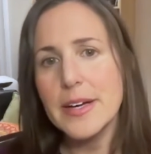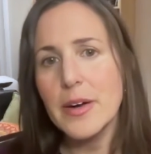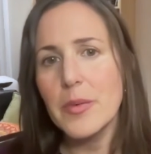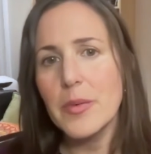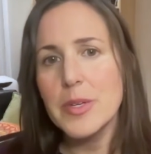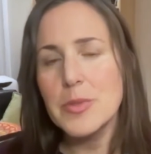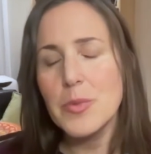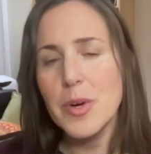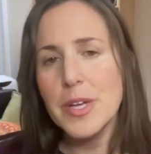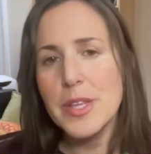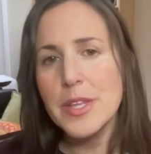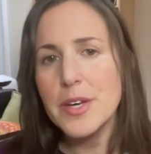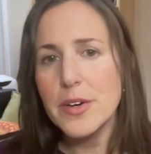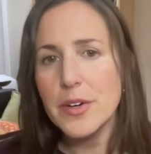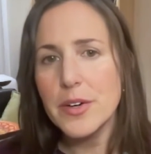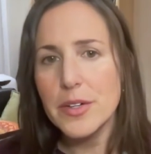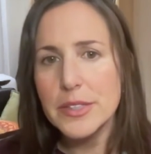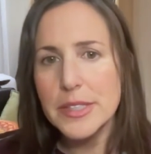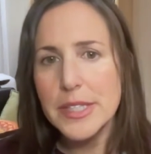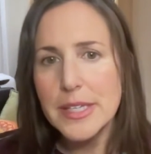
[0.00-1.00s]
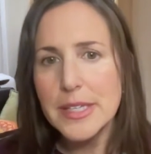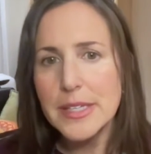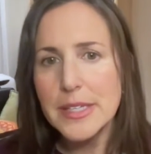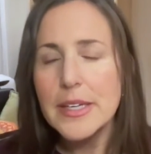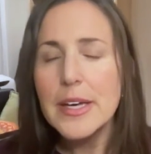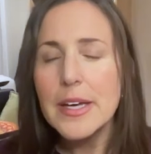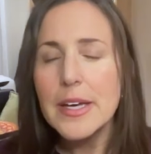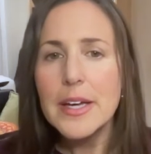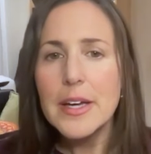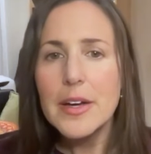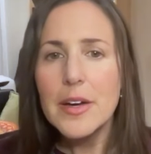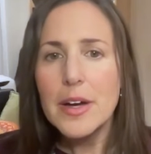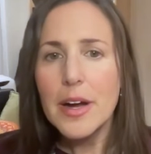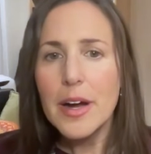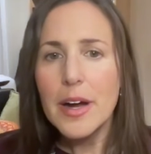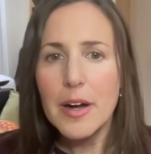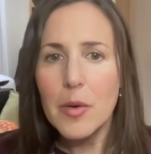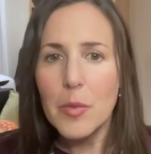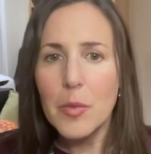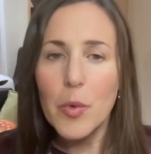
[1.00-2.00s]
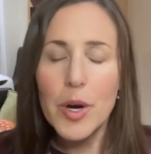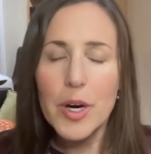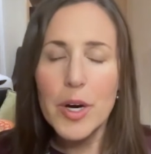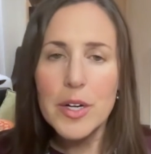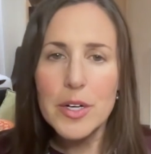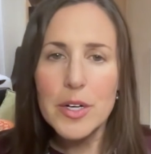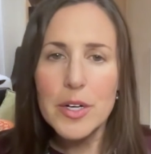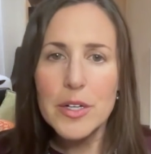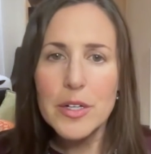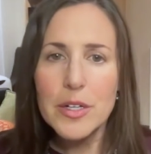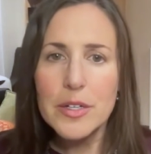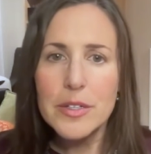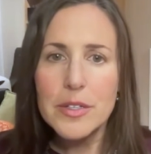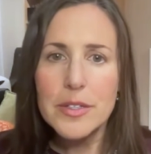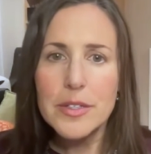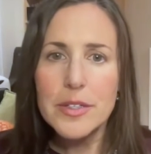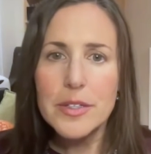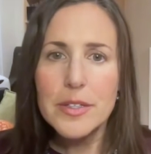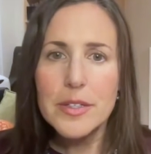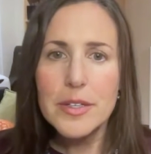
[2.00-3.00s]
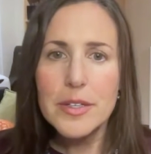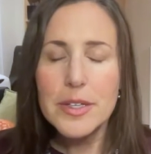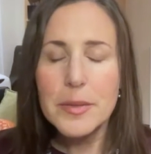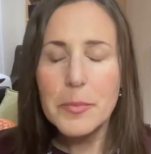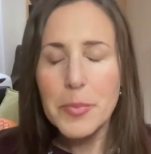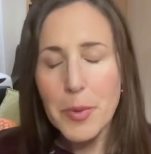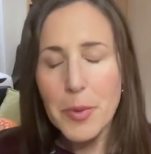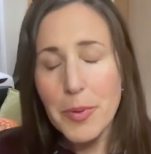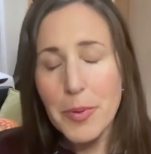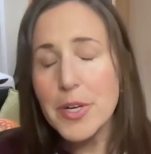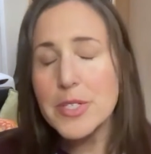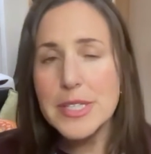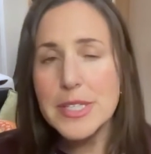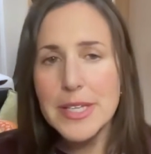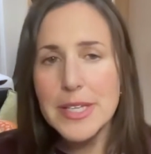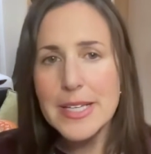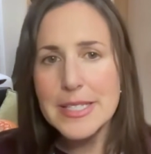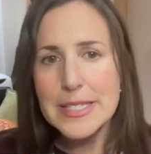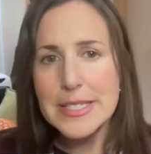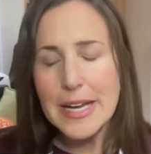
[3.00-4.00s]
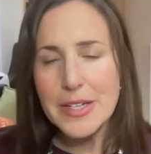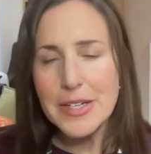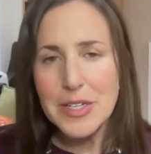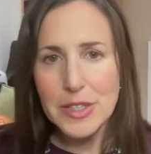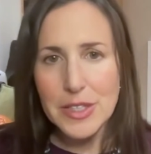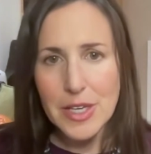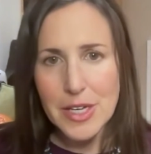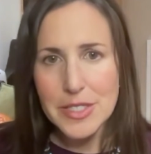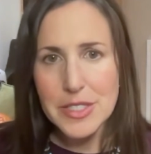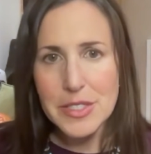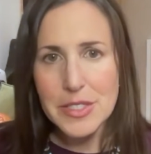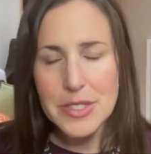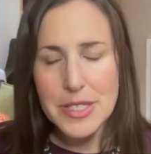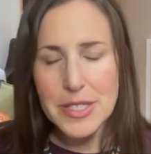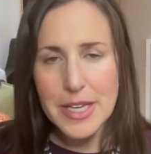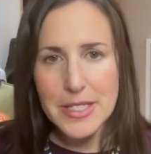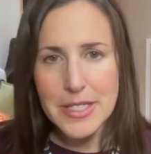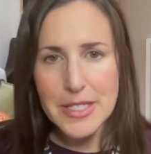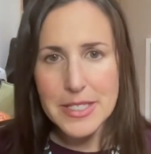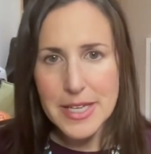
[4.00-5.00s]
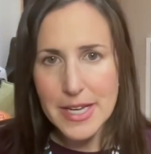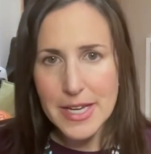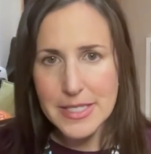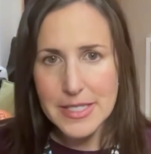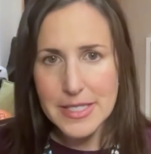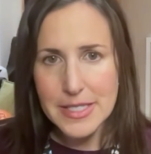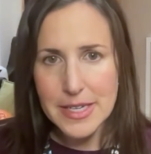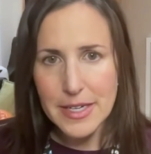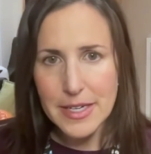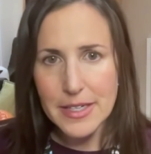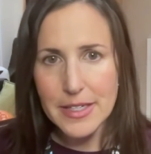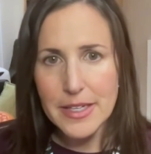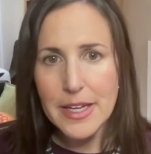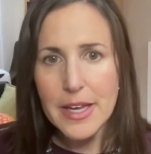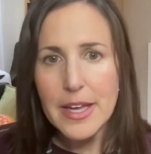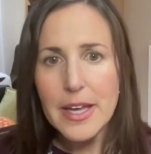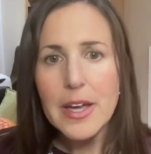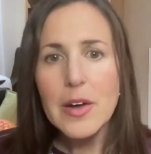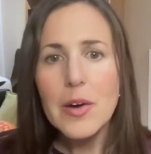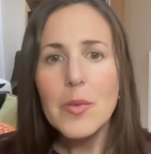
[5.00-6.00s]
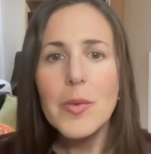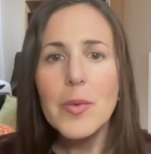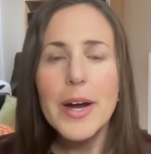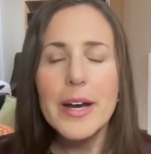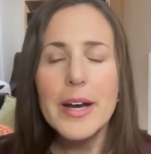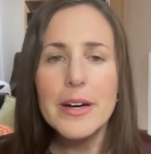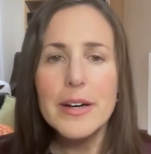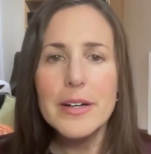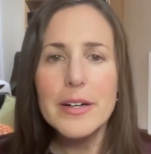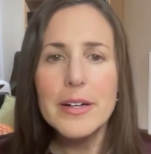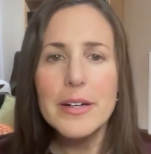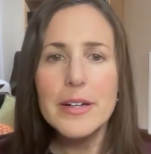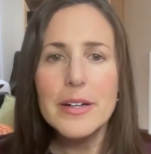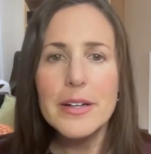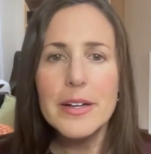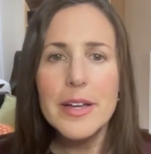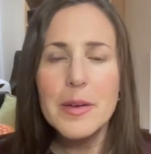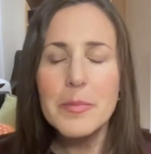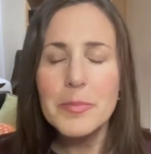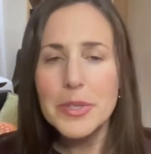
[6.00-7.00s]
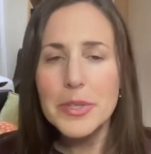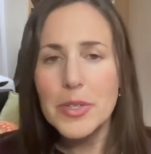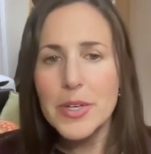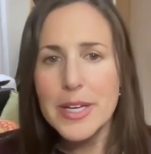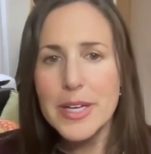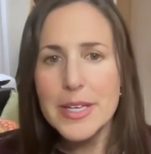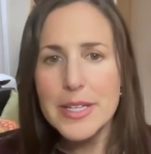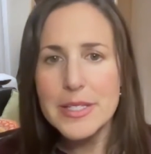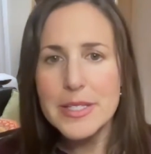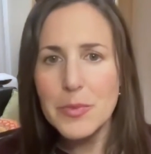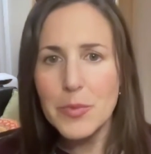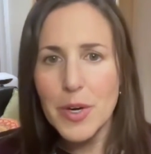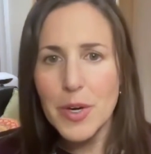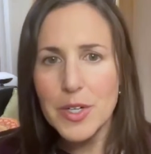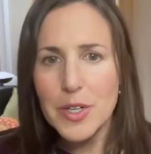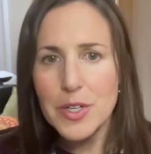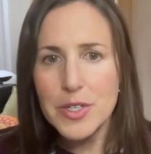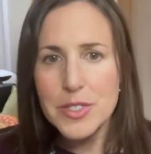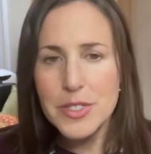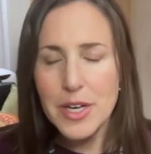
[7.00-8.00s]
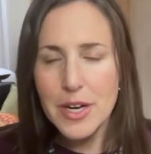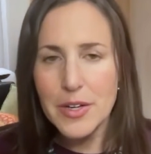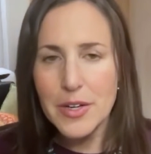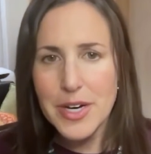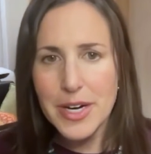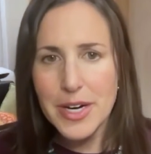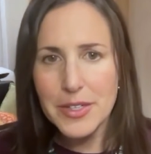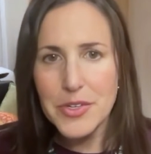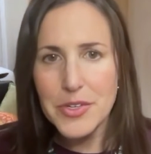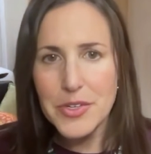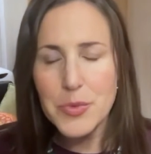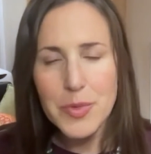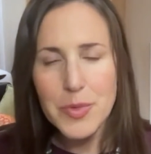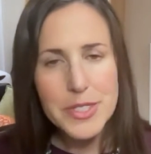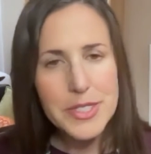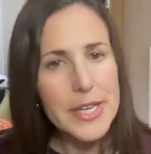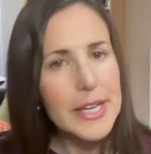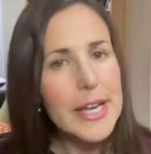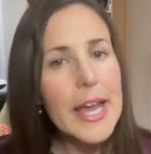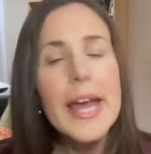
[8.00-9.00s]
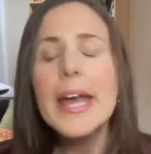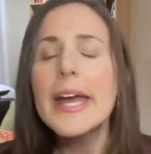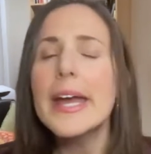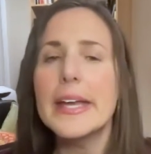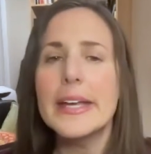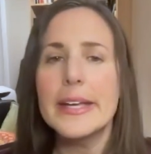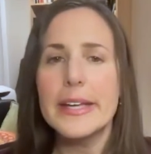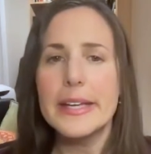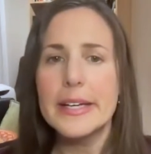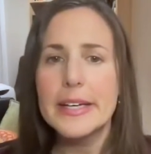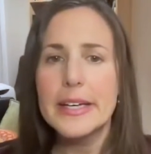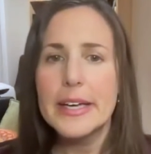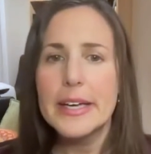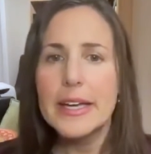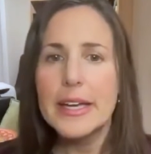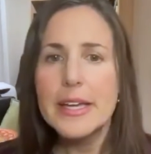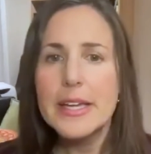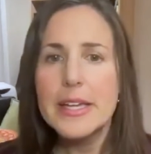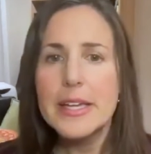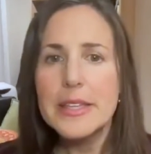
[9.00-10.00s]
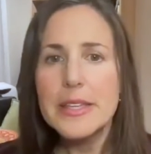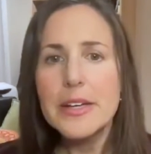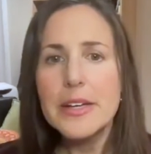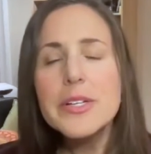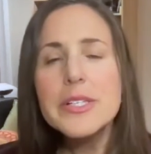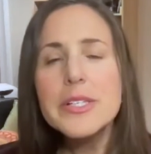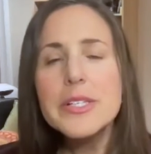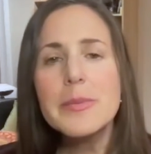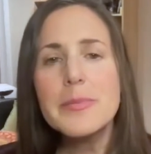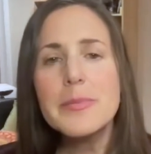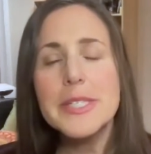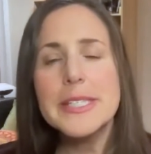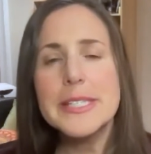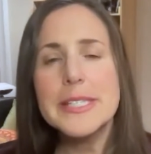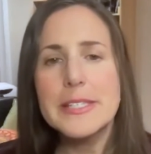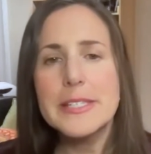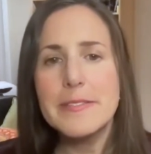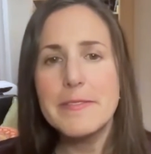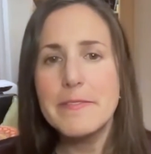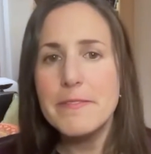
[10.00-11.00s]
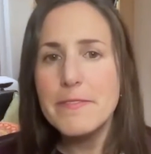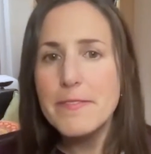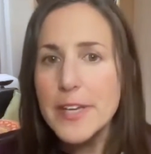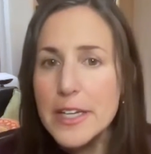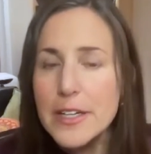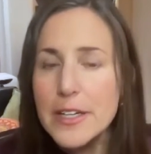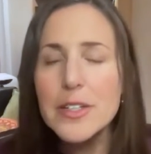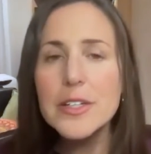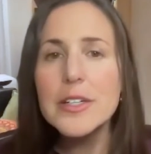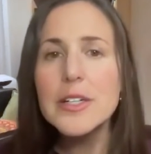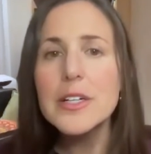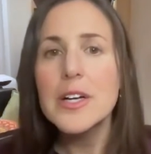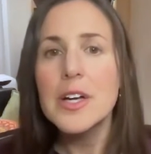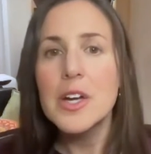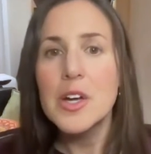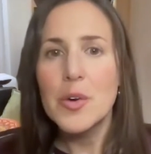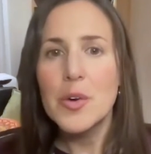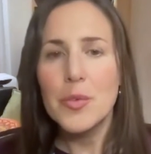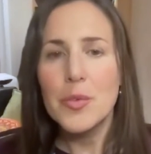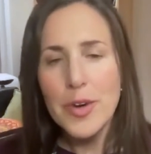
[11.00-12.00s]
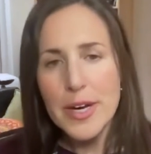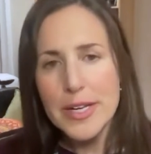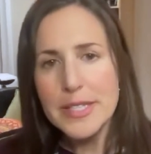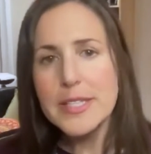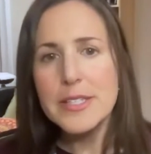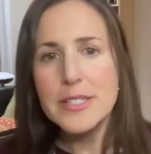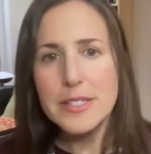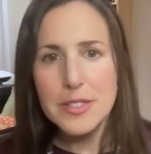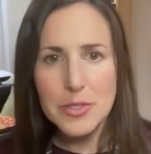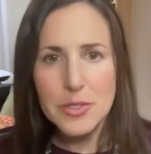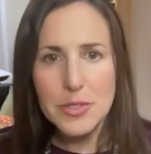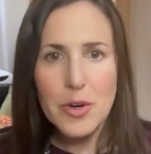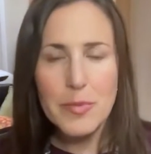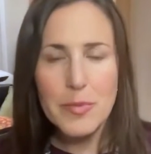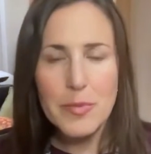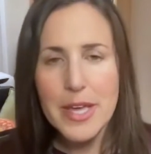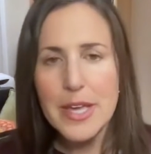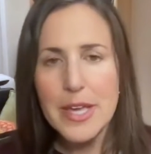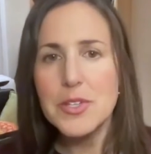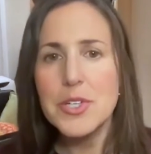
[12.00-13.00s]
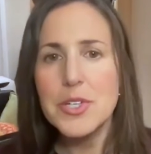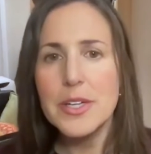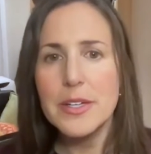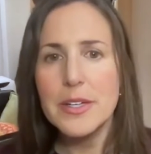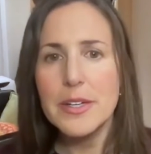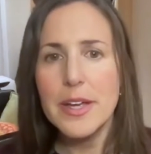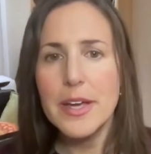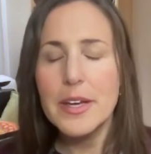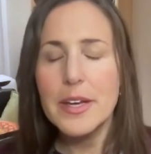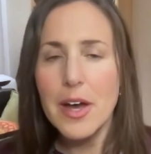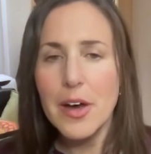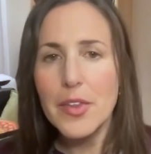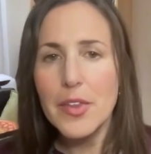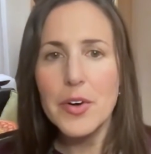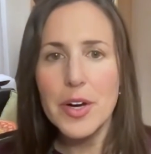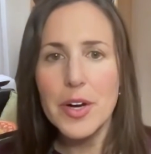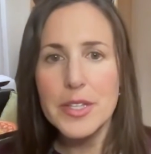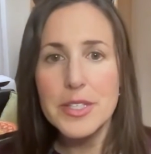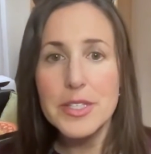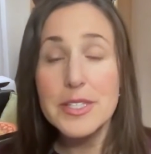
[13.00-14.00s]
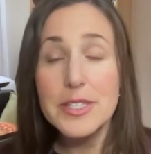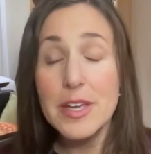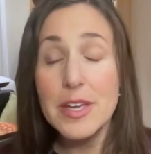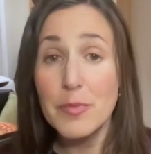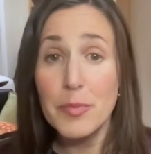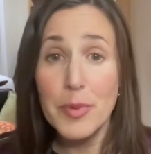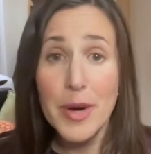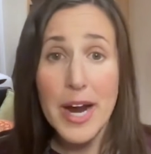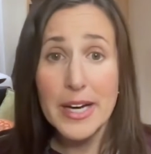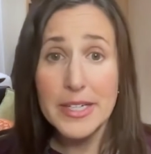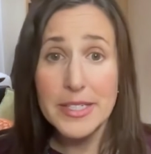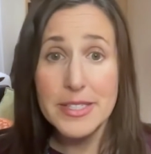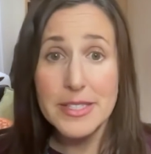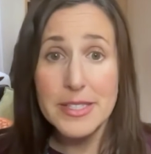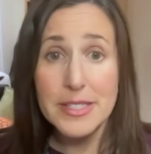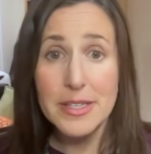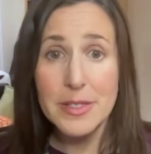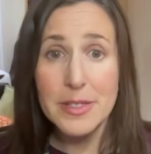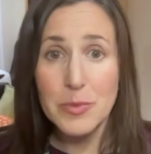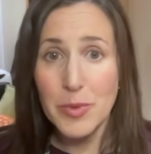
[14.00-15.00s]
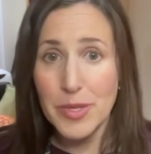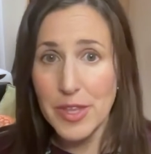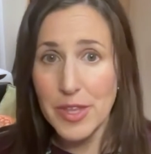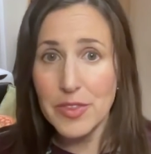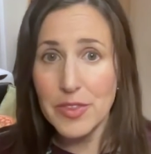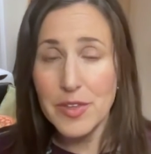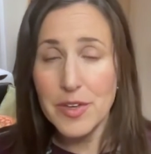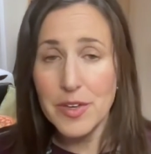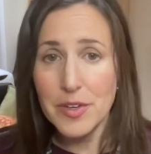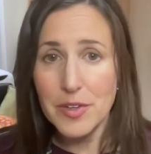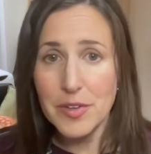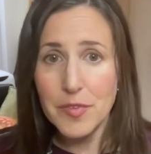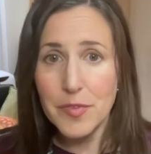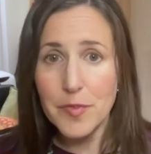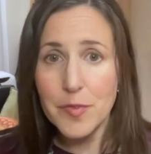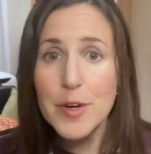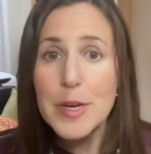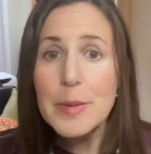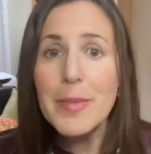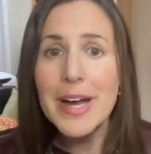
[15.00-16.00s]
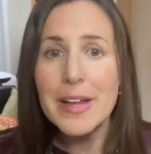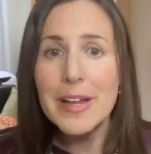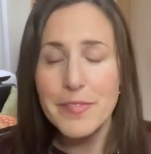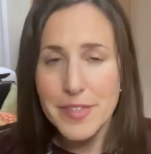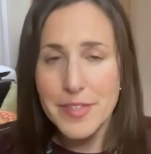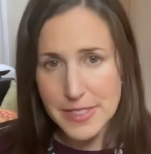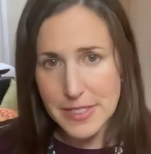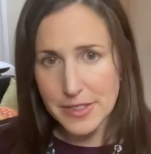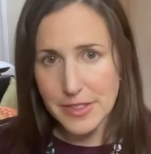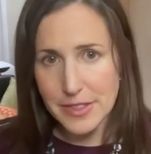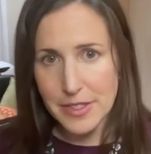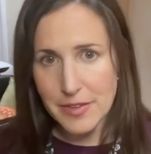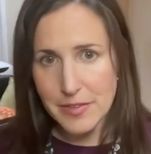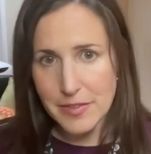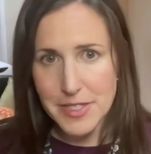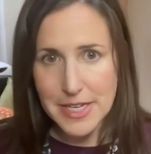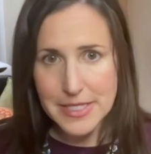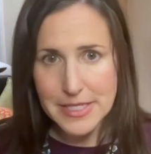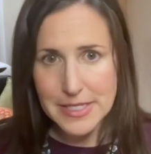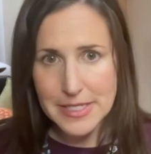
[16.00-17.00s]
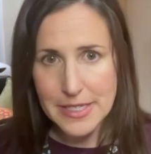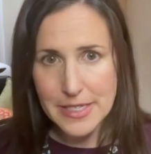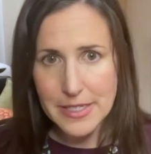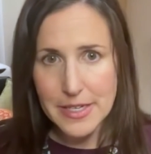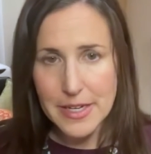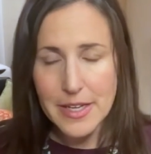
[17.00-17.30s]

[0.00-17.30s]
It was one of the early worker proposed class action lawsuits against Tesla, where employees, workers, contractors were saying, hey, there is some severe racist discrimination and other unsafe practices within the Fremont facility of Tesla.